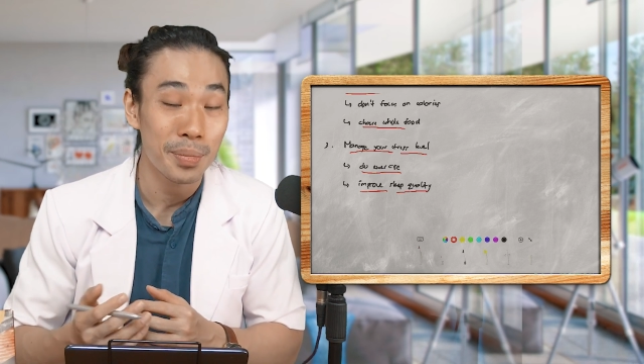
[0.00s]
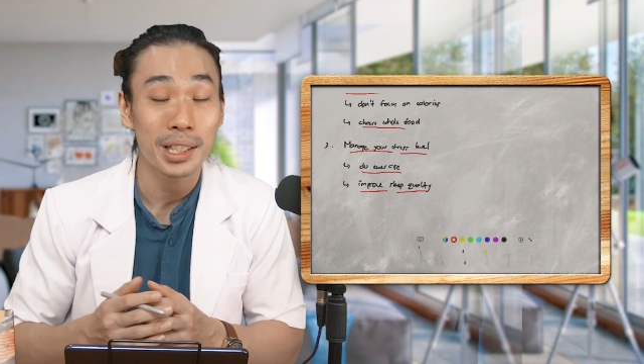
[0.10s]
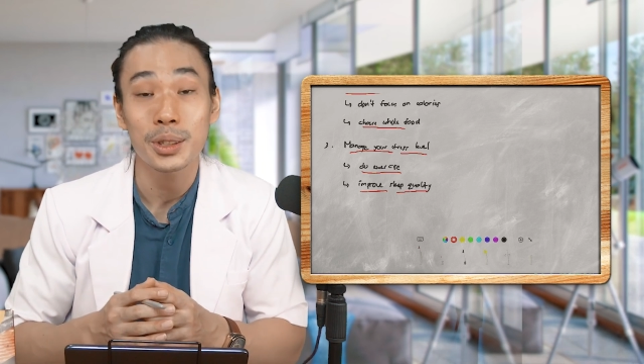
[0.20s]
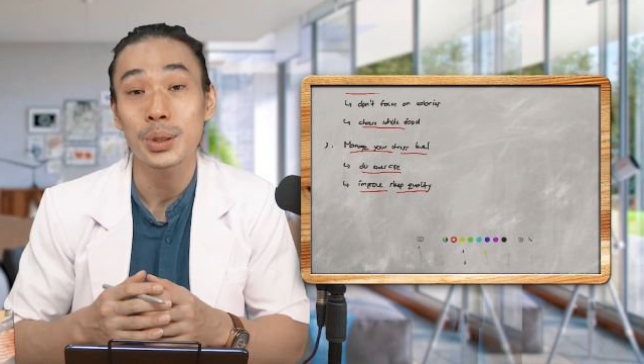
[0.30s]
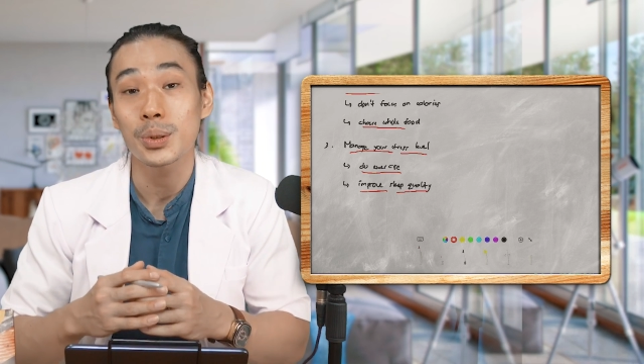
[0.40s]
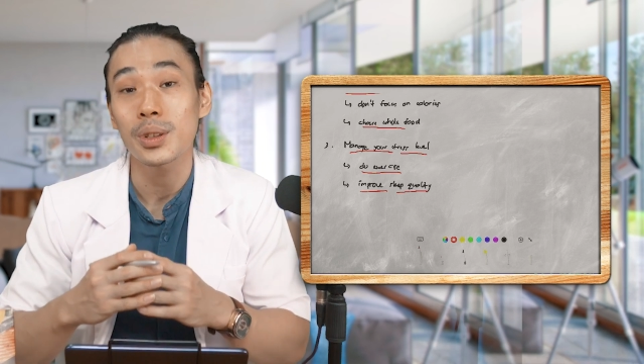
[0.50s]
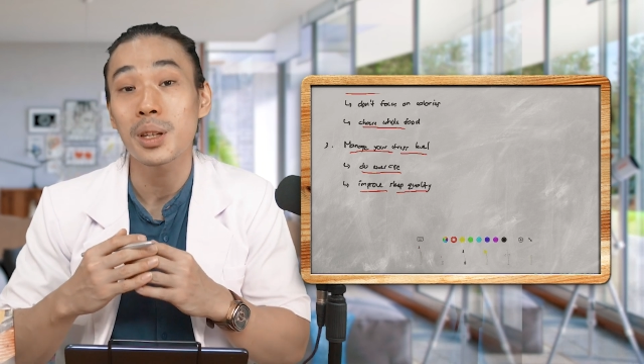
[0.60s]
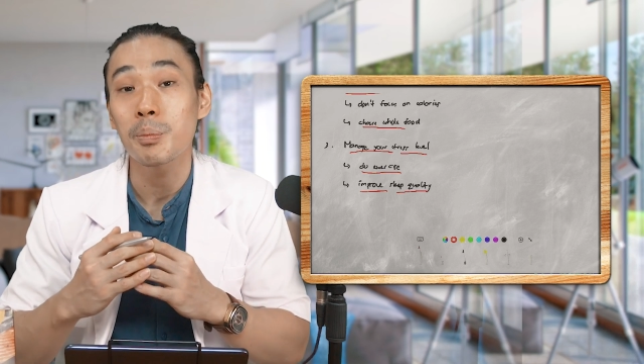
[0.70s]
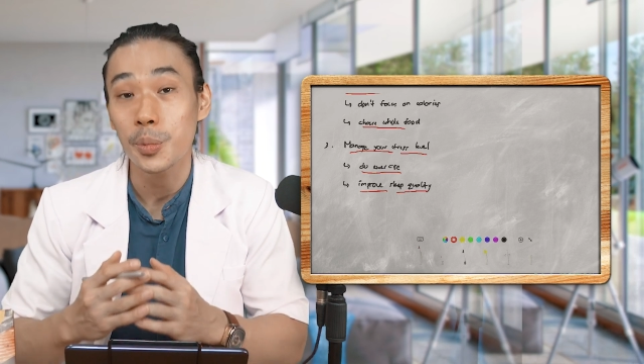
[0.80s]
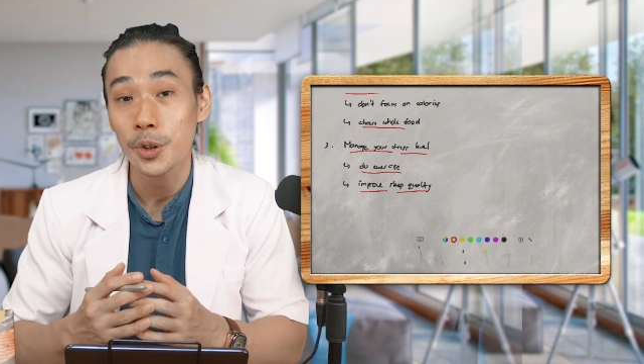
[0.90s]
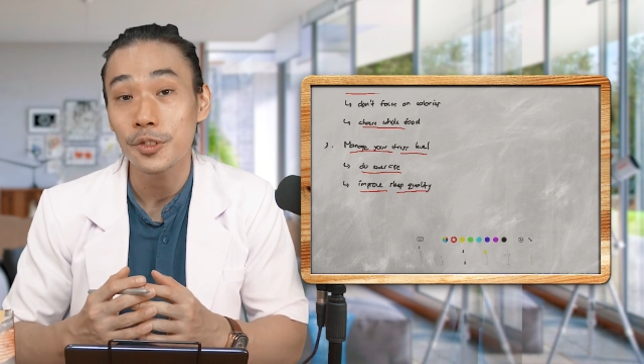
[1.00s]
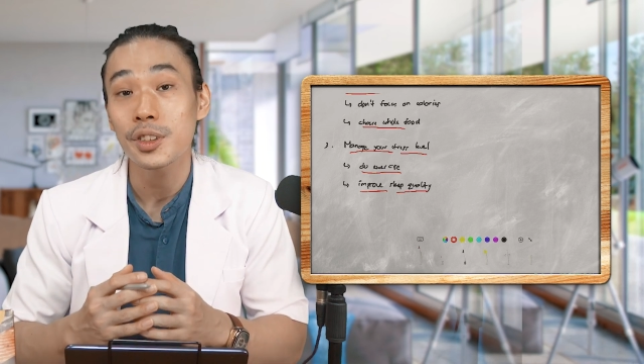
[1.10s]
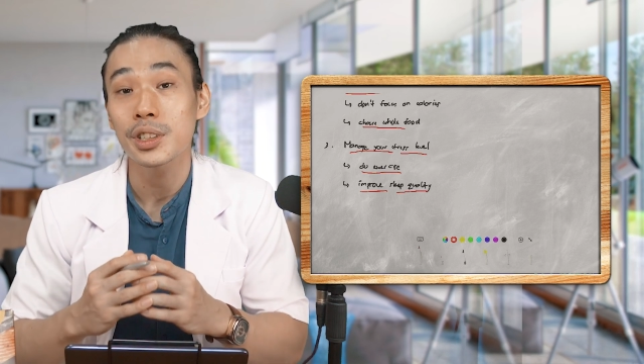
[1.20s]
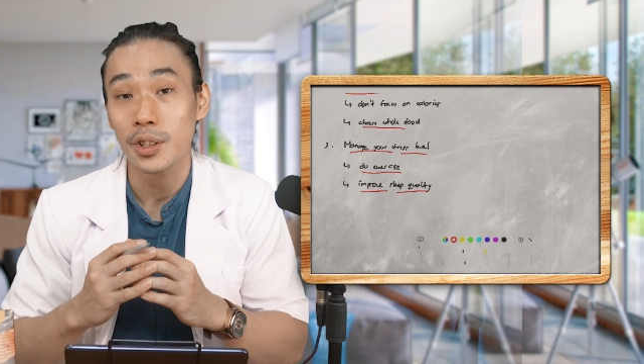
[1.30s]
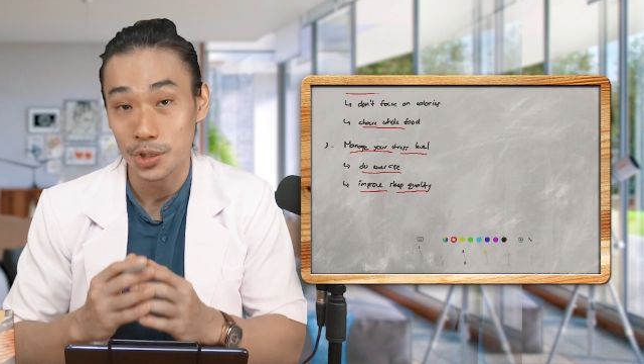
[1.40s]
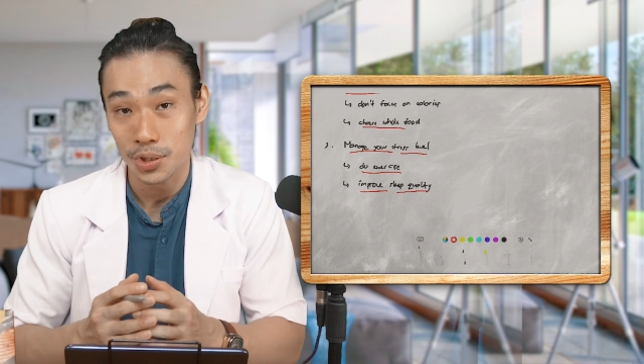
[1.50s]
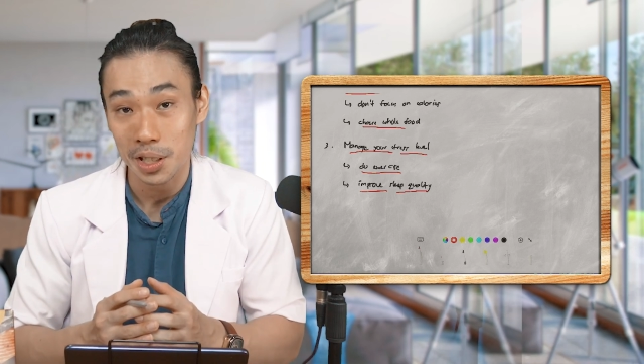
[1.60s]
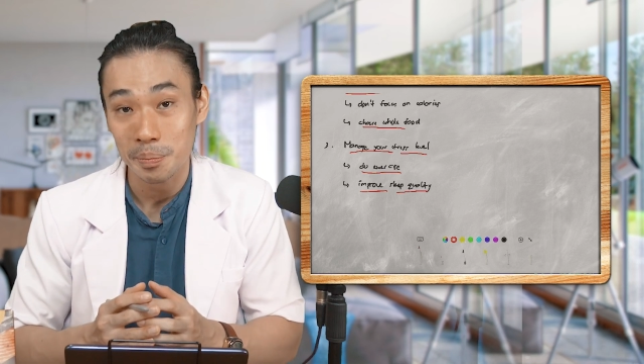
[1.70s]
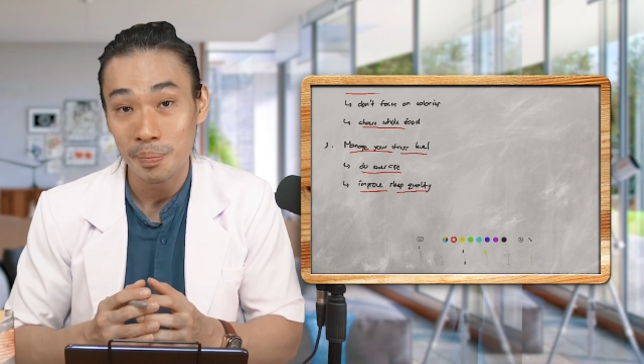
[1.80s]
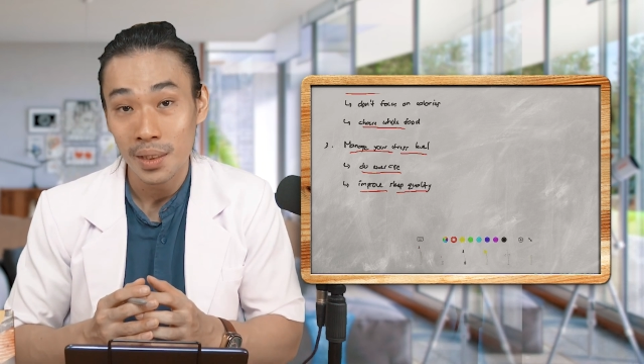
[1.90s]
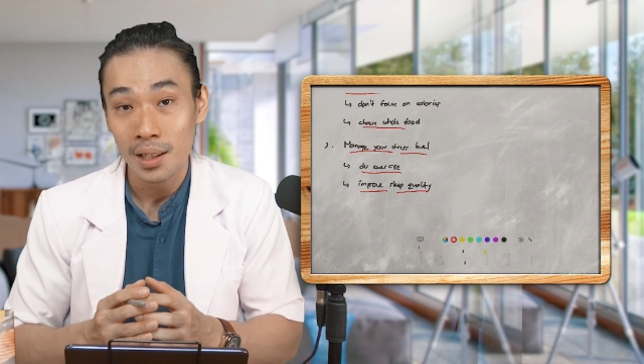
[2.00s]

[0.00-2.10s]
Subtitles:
but to improve your sleep.